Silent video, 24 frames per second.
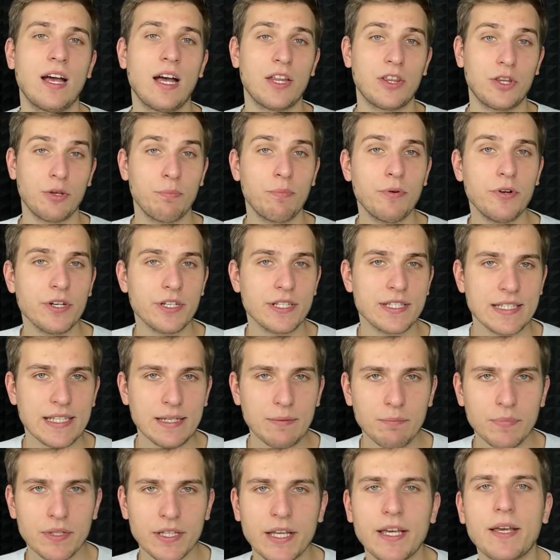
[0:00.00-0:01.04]
To put it
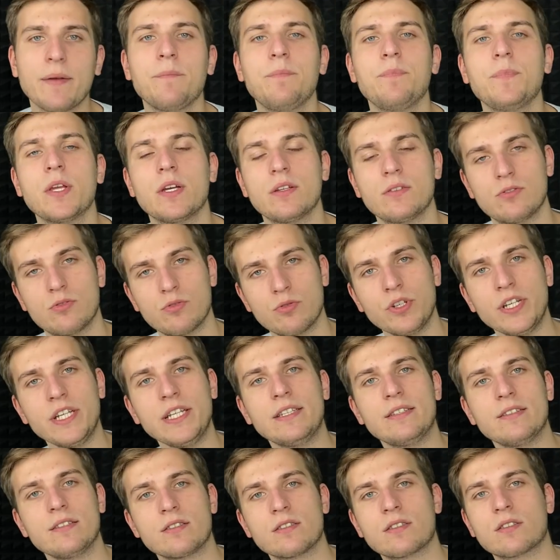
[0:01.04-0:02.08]
simply,
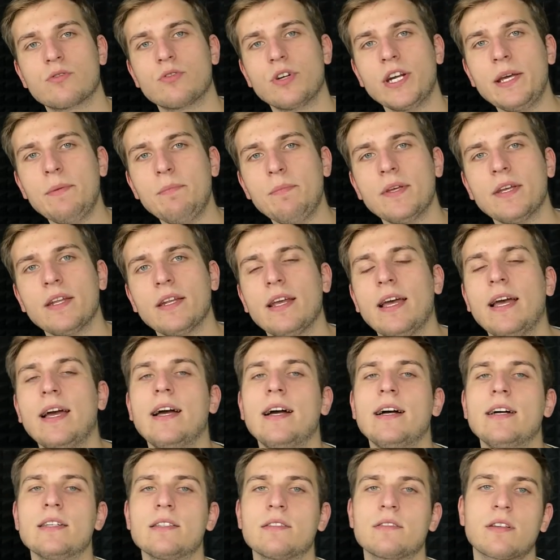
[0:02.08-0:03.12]
treat scraping
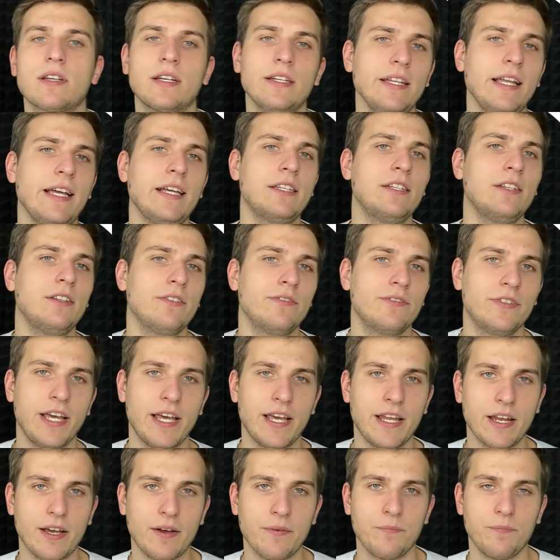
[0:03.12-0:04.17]
as collection of
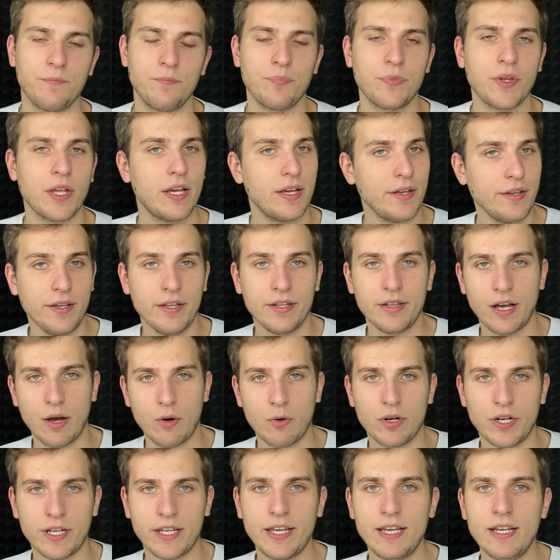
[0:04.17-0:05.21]
data. In
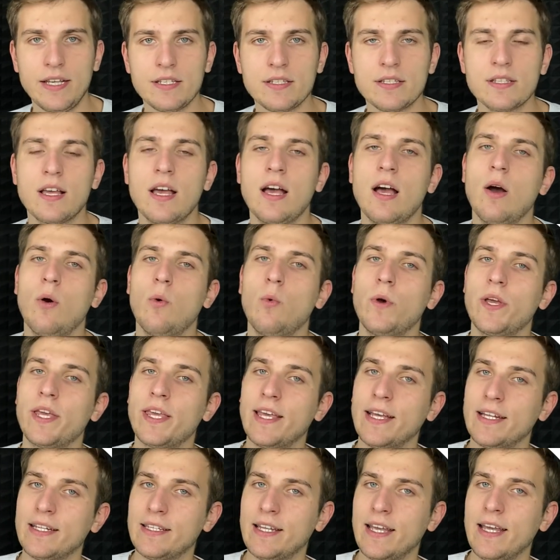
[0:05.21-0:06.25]
our case, we
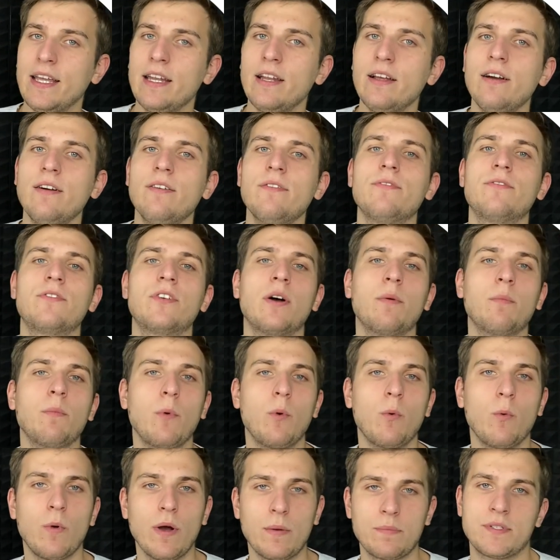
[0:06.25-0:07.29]
get data from
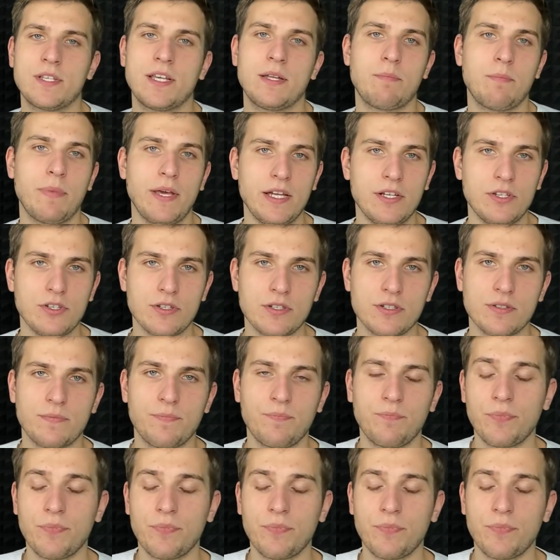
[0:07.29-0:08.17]
website pages,